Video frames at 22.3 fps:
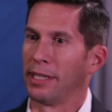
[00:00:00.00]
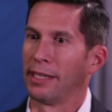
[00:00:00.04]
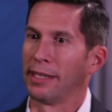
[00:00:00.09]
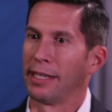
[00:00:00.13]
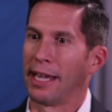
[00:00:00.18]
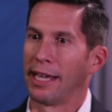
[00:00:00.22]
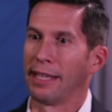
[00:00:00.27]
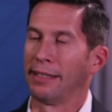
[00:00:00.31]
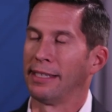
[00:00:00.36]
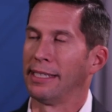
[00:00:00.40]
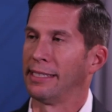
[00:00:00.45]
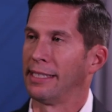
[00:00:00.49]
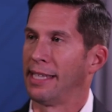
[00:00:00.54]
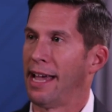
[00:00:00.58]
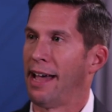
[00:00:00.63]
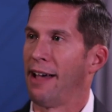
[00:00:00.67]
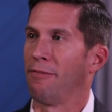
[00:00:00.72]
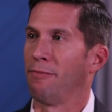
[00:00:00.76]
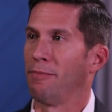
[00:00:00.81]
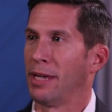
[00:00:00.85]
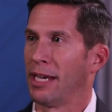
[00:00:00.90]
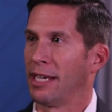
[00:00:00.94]
and they at least
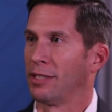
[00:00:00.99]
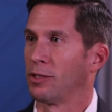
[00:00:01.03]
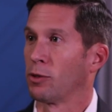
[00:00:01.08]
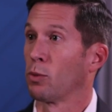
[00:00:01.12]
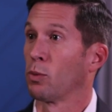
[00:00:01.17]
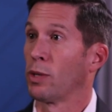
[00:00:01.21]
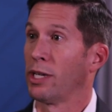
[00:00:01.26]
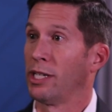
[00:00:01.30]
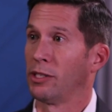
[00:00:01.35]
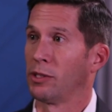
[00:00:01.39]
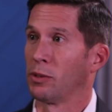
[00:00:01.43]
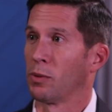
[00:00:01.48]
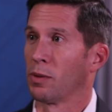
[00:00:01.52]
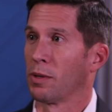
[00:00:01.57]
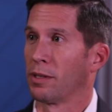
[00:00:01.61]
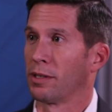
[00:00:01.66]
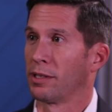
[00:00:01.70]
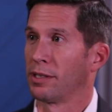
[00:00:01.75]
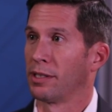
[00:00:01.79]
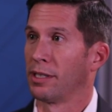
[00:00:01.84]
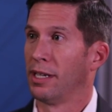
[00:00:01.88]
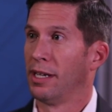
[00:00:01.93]
have me as a
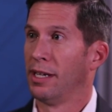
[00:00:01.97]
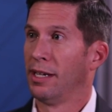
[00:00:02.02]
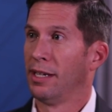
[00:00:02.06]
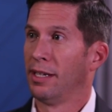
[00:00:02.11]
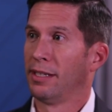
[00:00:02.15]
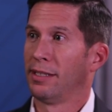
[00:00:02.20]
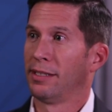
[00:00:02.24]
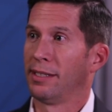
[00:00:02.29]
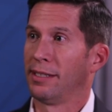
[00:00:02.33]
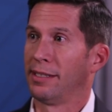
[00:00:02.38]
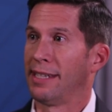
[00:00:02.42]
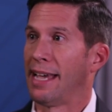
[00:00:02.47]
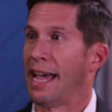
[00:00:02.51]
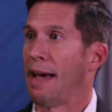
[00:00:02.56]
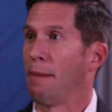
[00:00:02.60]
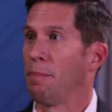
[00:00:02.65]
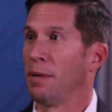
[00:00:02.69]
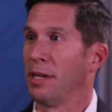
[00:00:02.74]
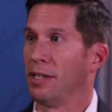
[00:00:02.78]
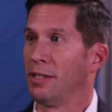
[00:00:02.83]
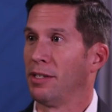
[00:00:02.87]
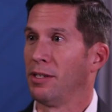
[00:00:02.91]
resource to
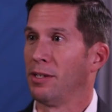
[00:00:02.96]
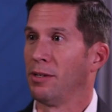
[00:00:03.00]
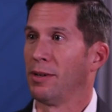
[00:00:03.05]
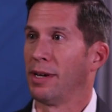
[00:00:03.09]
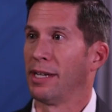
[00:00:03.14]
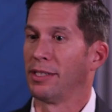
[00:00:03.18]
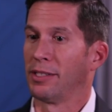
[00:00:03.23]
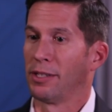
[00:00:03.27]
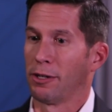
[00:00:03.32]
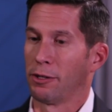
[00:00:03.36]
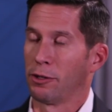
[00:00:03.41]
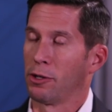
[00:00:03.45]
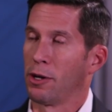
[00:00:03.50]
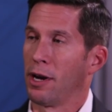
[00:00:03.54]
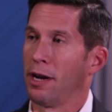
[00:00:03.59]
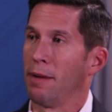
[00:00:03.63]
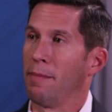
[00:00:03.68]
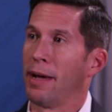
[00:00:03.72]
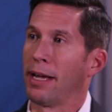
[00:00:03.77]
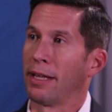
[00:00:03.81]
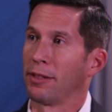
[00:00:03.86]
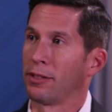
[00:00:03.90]
tap into as they're
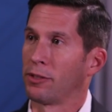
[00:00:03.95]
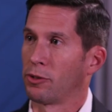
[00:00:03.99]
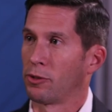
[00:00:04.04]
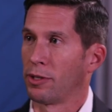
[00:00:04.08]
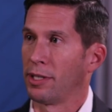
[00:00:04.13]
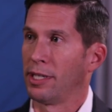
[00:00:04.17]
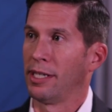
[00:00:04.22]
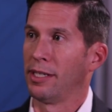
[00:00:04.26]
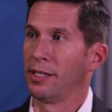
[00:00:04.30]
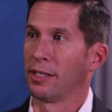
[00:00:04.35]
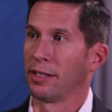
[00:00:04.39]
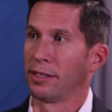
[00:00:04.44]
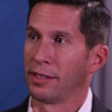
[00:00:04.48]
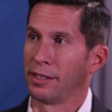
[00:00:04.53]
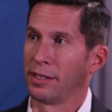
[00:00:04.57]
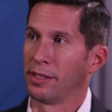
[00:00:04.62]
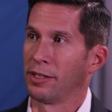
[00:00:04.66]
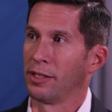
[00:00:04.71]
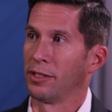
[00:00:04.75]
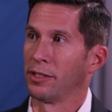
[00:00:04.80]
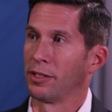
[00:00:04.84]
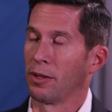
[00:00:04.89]
trying to make the strategic
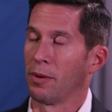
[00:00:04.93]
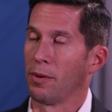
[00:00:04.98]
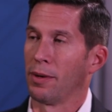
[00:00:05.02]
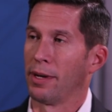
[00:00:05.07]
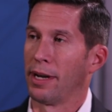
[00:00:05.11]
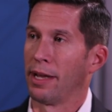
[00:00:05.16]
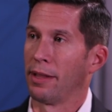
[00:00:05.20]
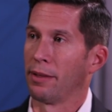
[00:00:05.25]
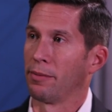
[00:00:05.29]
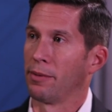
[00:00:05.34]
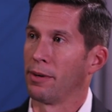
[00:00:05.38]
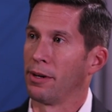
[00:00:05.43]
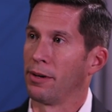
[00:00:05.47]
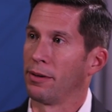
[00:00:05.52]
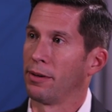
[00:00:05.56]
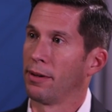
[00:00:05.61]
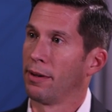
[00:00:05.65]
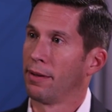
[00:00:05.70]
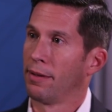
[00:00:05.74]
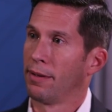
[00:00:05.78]
decisions going down the road.